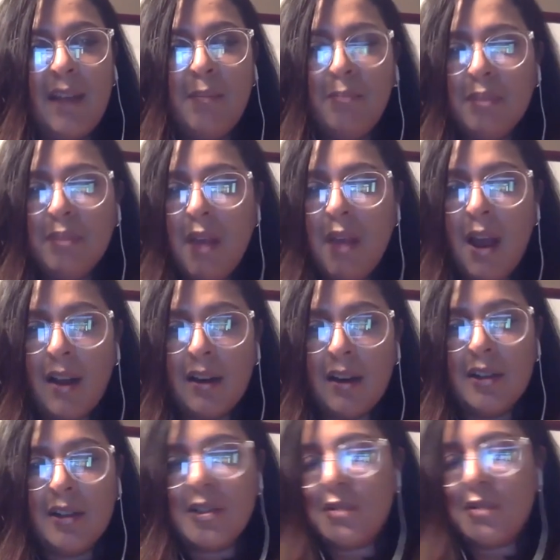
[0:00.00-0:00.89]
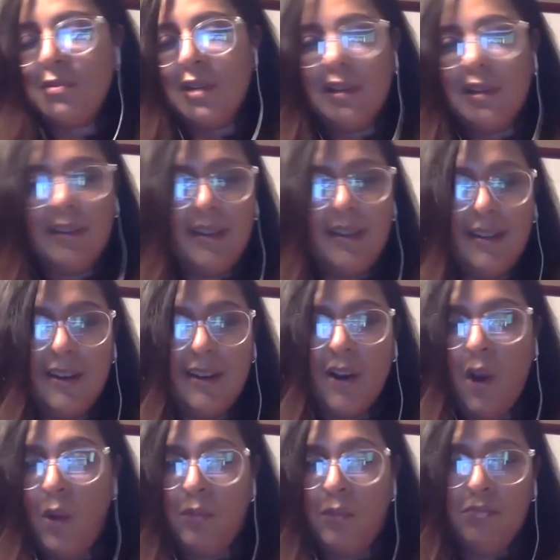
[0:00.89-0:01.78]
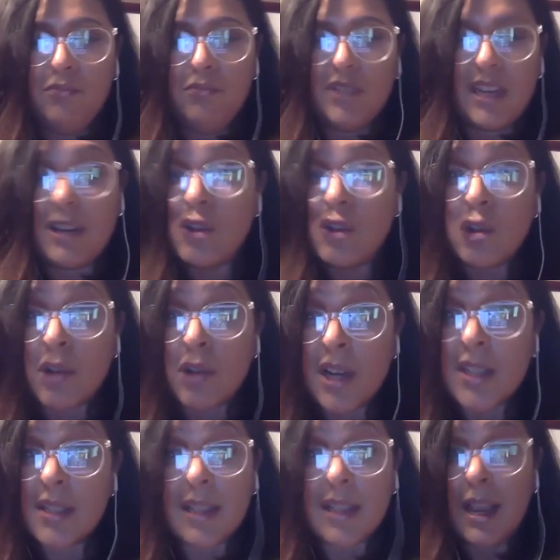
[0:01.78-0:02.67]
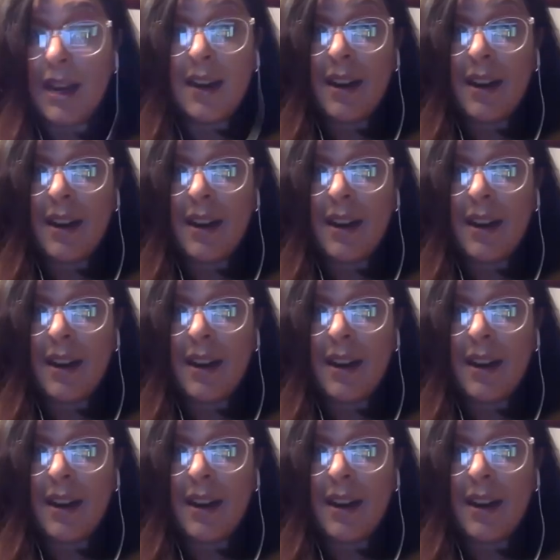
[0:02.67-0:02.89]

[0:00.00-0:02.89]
Bloggers were, you know, dangerous. I